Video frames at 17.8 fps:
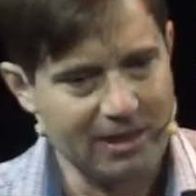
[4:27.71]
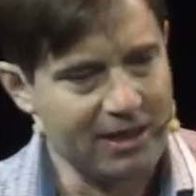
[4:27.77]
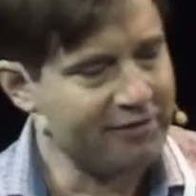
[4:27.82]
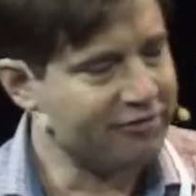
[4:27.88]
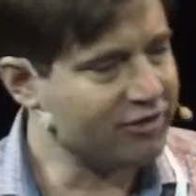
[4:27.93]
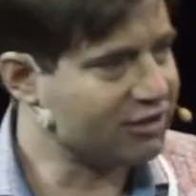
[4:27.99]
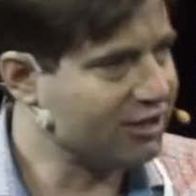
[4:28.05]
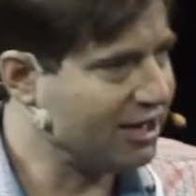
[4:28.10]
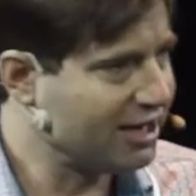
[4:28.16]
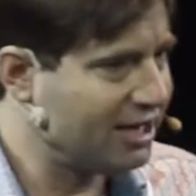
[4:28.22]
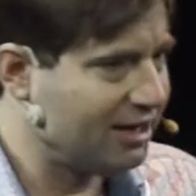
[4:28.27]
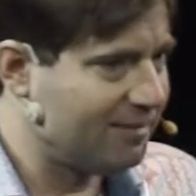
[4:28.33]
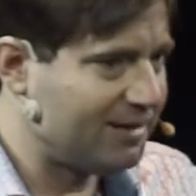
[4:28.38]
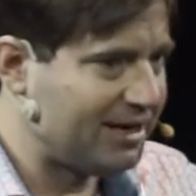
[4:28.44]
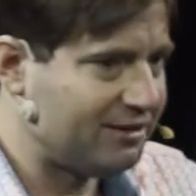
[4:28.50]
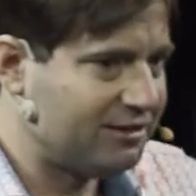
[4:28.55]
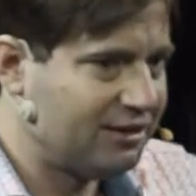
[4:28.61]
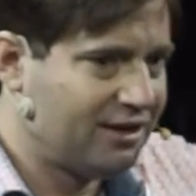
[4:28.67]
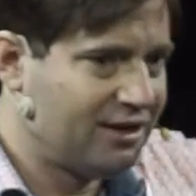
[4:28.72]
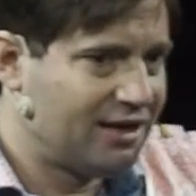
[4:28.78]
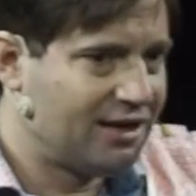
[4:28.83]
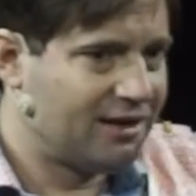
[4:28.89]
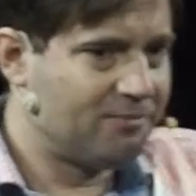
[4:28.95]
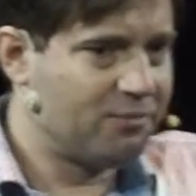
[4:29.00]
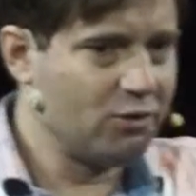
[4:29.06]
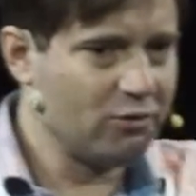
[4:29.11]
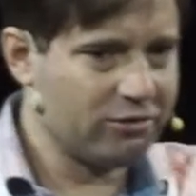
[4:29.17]
If you're talking about a
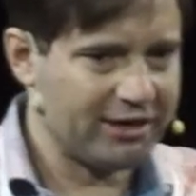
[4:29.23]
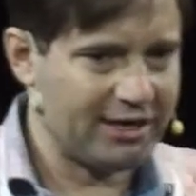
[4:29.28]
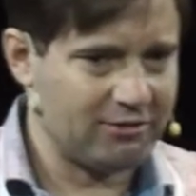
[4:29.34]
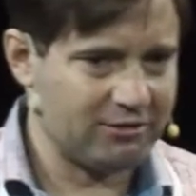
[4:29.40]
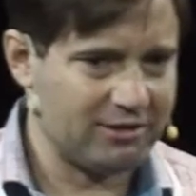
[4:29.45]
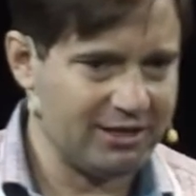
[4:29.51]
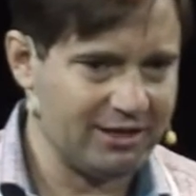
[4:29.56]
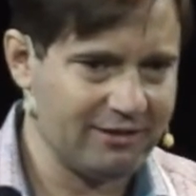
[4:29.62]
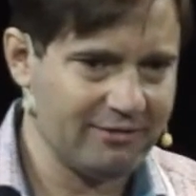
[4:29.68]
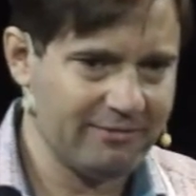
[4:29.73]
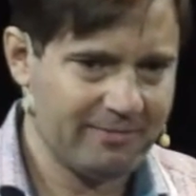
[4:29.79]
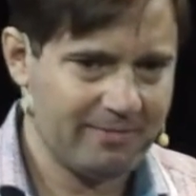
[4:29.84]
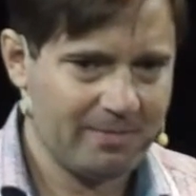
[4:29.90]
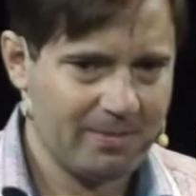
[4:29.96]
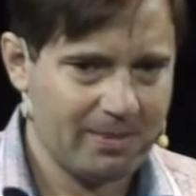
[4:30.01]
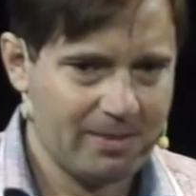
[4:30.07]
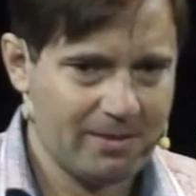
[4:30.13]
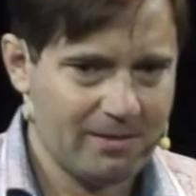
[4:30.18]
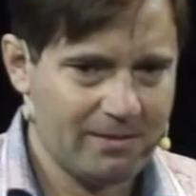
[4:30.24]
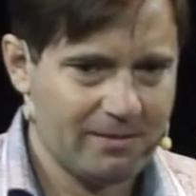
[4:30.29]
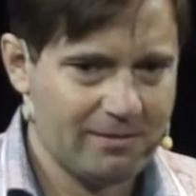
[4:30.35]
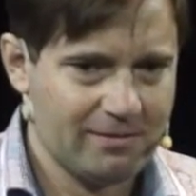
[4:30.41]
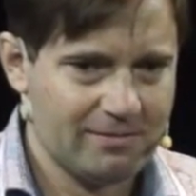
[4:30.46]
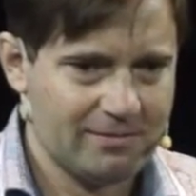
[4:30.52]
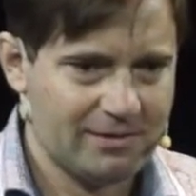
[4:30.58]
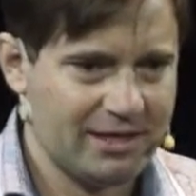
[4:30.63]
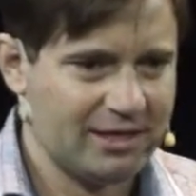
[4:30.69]
booth out there,
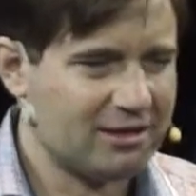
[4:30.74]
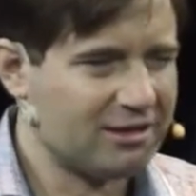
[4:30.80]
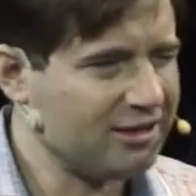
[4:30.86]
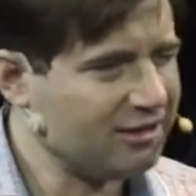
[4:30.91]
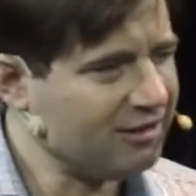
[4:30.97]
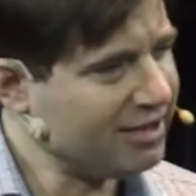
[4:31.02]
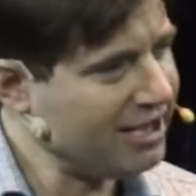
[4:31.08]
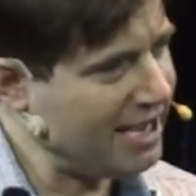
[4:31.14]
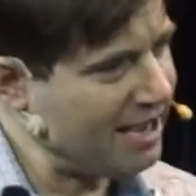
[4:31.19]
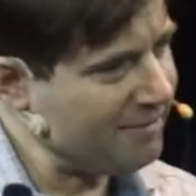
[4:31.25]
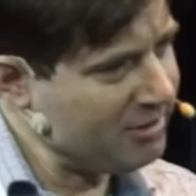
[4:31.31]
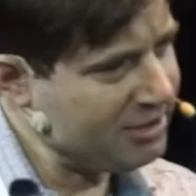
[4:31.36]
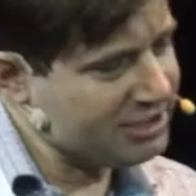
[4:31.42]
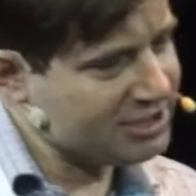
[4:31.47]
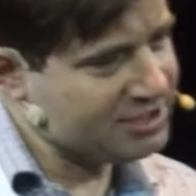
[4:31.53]
I need to think, okay, I'm going to